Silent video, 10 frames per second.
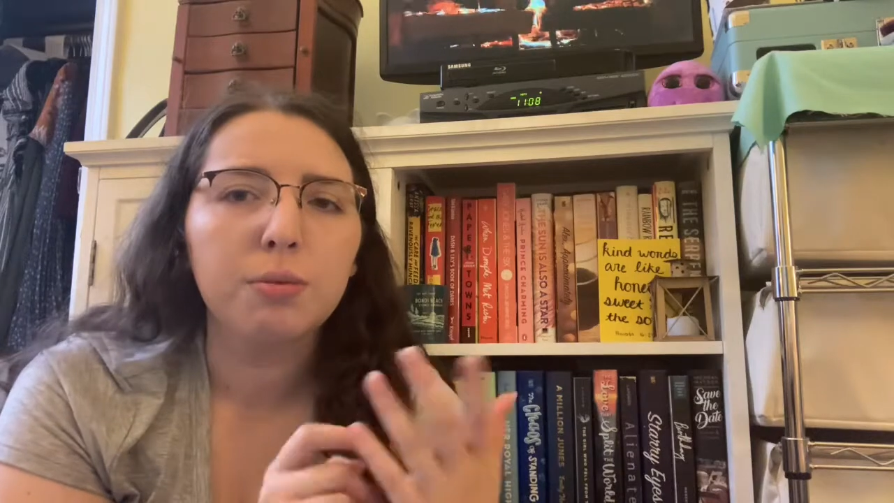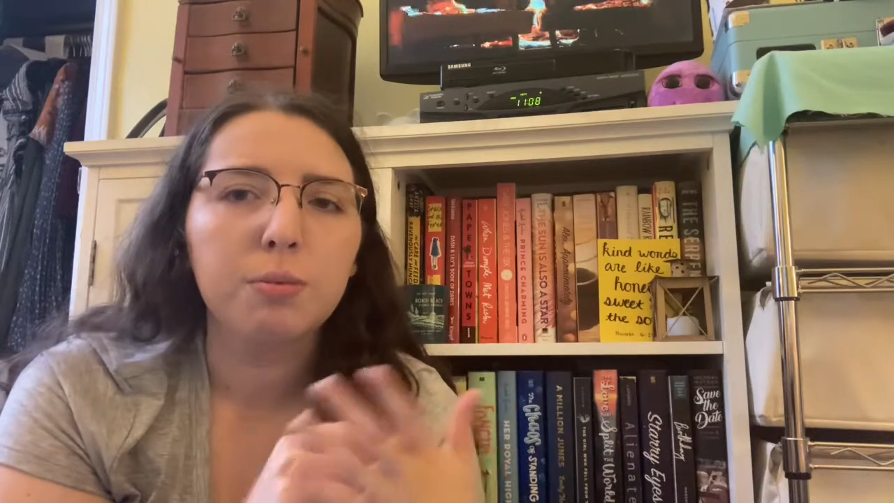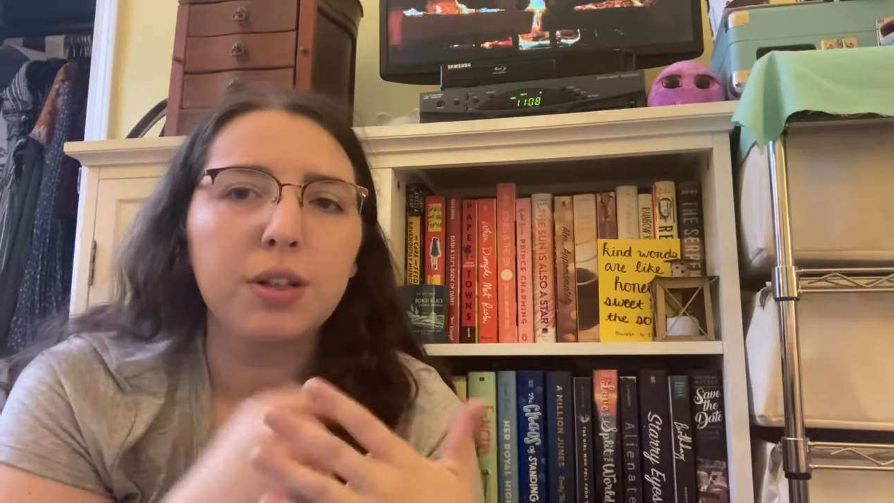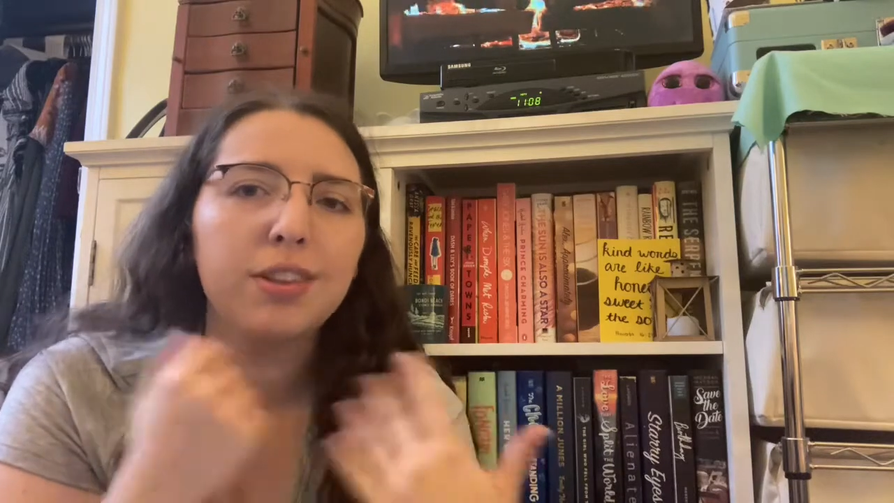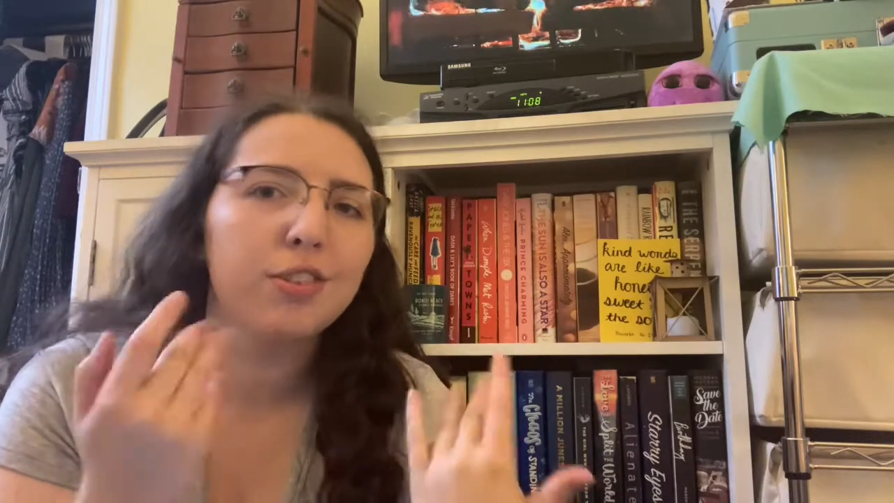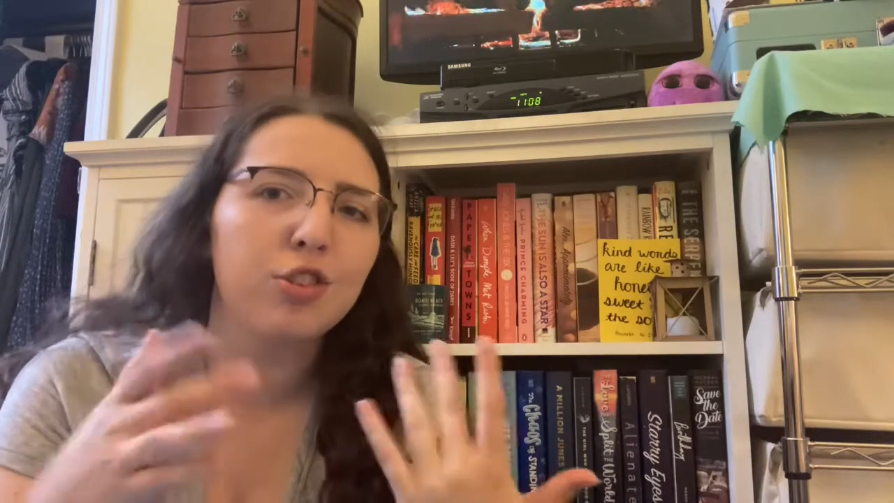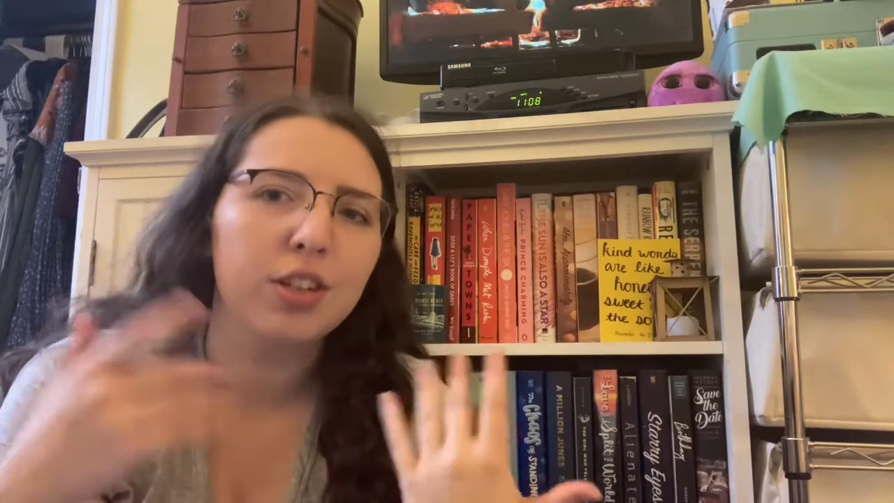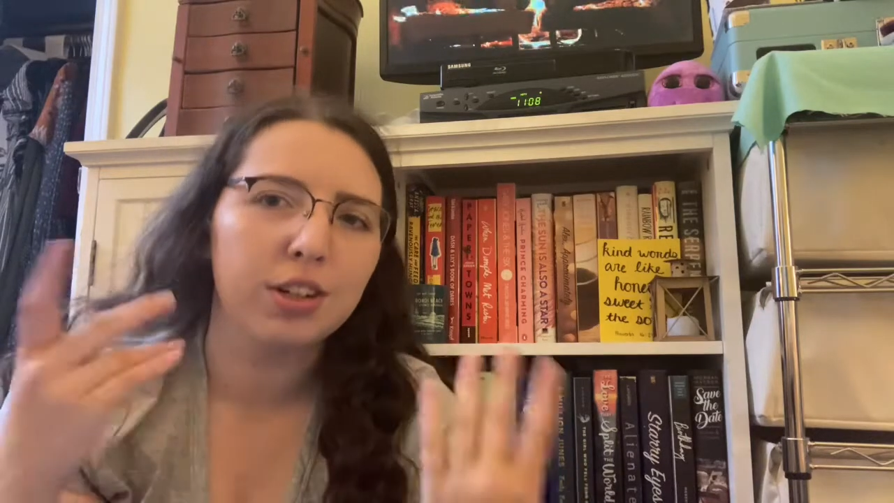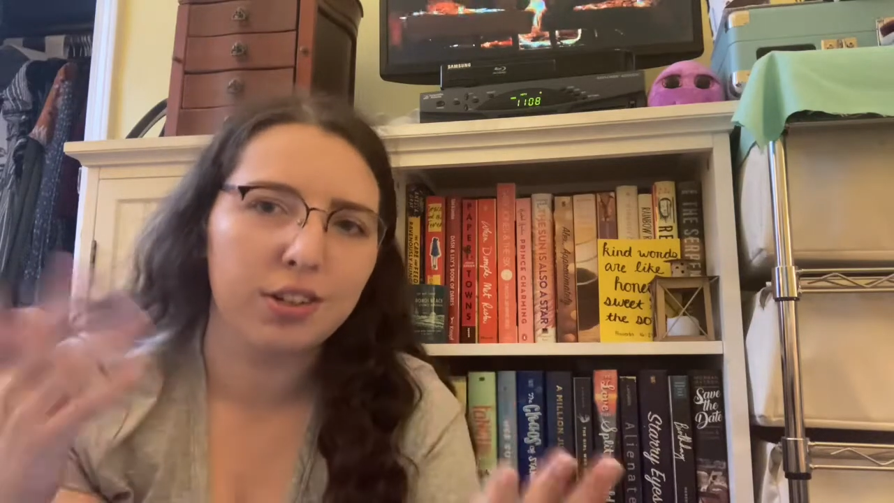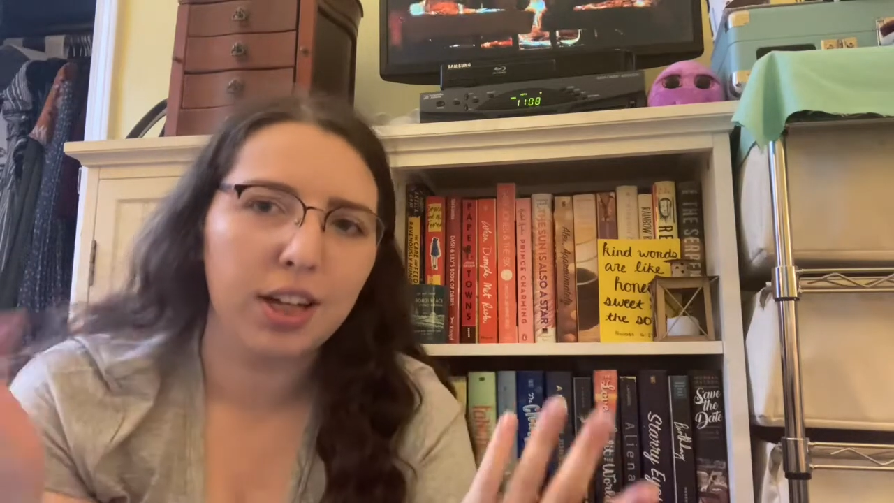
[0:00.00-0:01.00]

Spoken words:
which there's